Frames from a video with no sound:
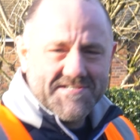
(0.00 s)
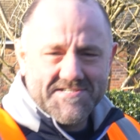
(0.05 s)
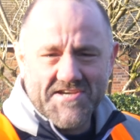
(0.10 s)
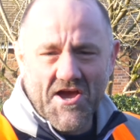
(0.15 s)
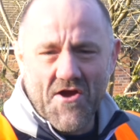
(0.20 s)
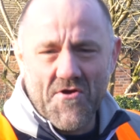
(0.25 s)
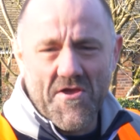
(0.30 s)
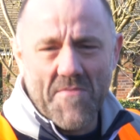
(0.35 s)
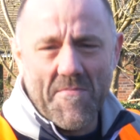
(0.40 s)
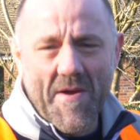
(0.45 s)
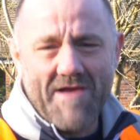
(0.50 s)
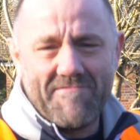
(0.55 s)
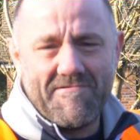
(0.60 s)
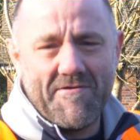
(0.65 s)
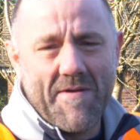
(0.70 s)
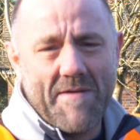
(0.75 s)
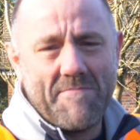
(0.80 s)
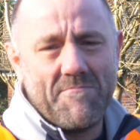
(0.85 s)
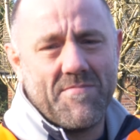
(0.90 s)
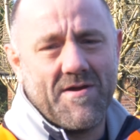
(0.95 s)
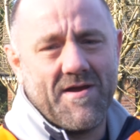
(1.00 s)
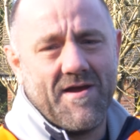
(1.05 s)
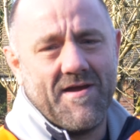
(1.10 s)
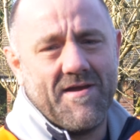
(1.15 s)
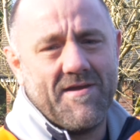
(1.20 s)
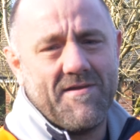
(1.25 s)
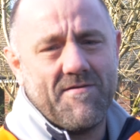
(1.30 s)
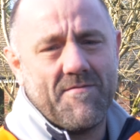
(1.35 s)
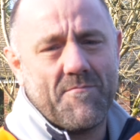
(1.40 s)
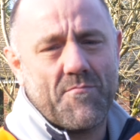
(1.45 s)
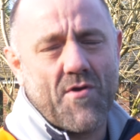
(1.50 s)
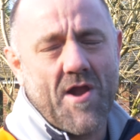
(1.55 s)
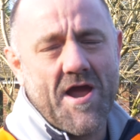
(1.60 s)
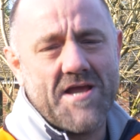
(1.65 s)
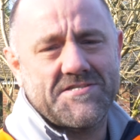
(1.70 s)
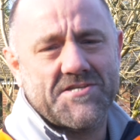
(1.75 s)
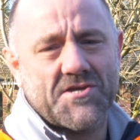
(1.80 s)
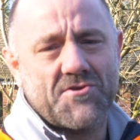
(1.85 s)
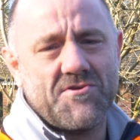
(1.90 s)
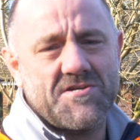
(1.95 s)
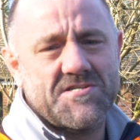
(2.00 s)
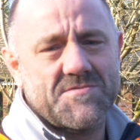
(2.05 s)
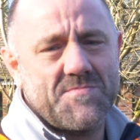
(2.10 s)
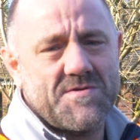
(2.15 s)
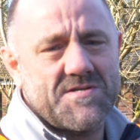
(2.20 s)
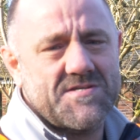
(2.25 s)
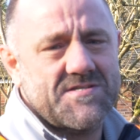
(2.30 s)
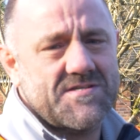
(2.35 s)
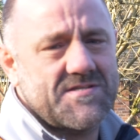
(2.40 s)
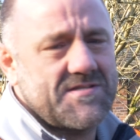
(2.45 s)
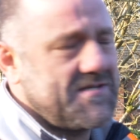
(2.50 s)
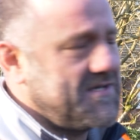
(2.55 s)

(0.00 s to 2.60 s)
So you may remember prior to Christmas,